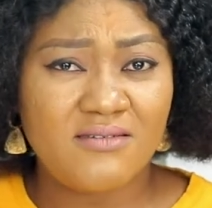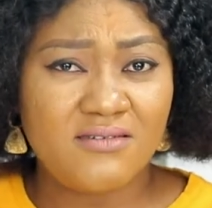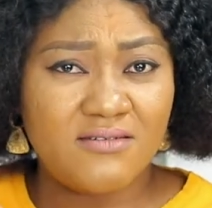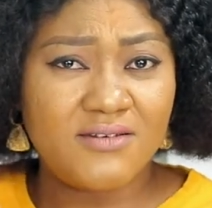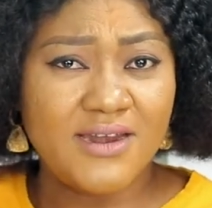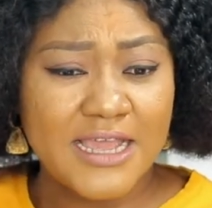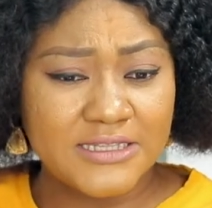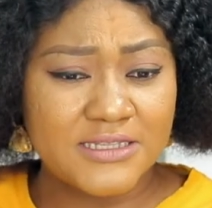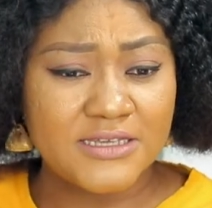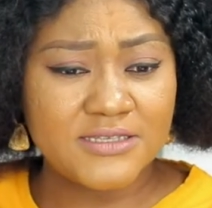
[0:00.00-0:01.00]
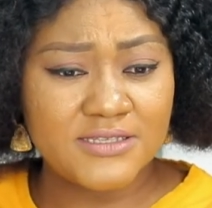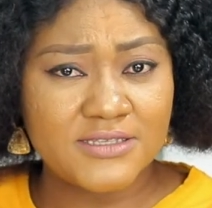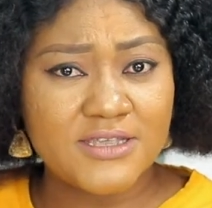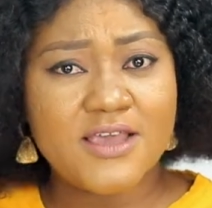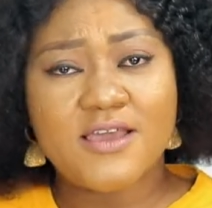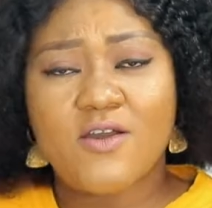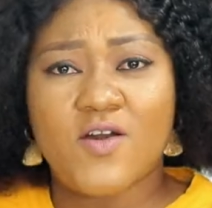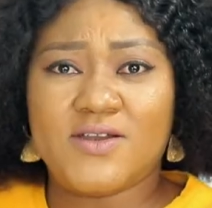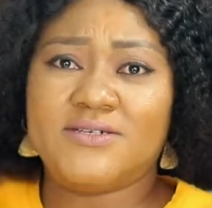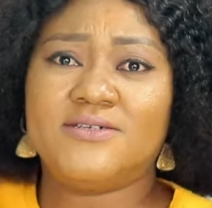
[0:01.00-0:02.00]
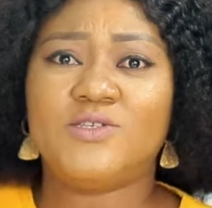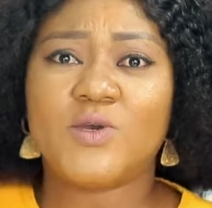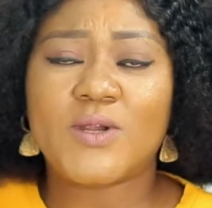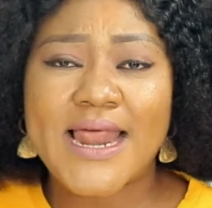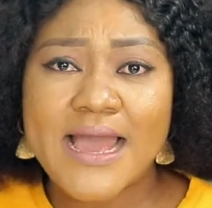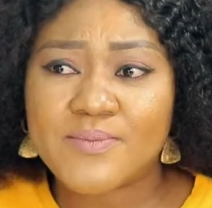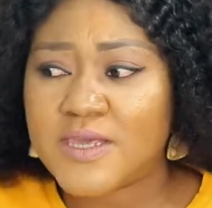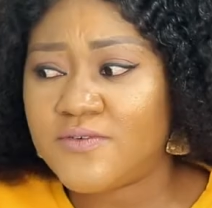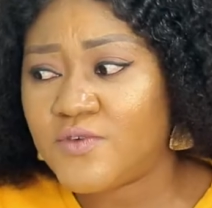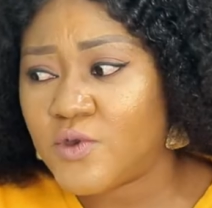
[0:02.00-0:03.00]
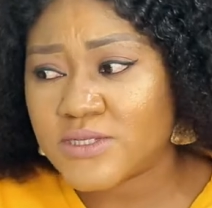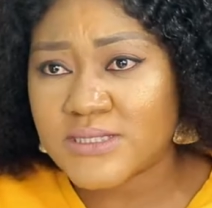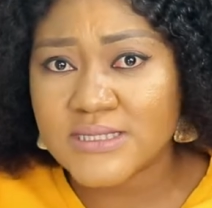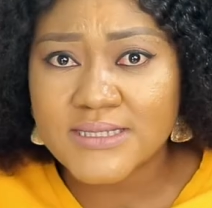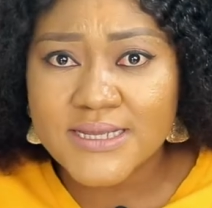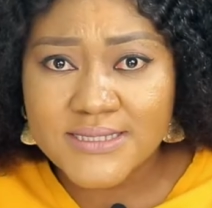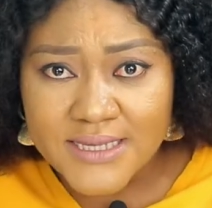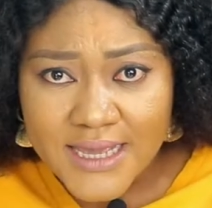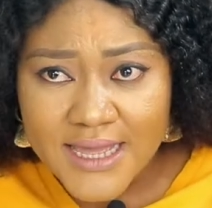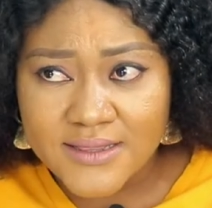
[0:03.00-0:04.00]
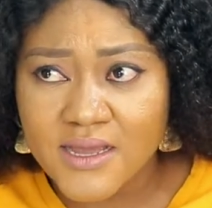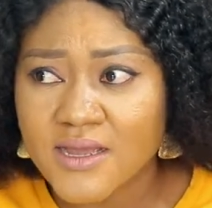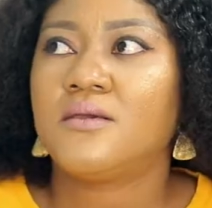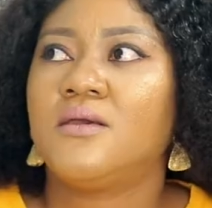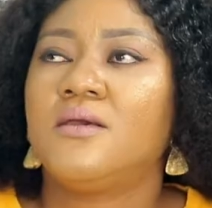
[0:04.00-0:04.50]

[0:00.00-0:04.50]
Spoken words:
you know, like this on your lap if you're seated together.